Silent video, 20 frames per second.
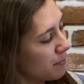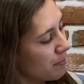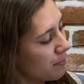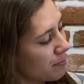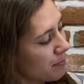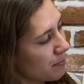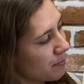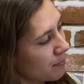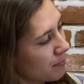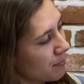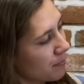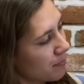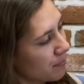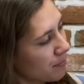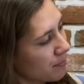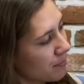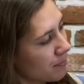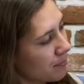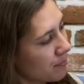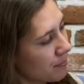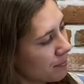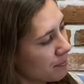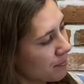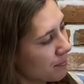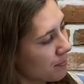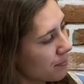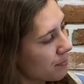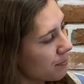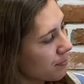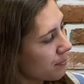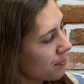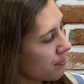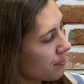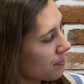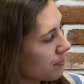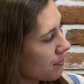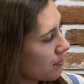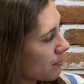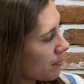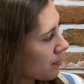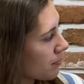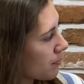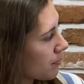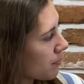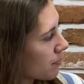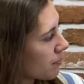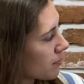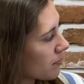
No one is speaking in this clip.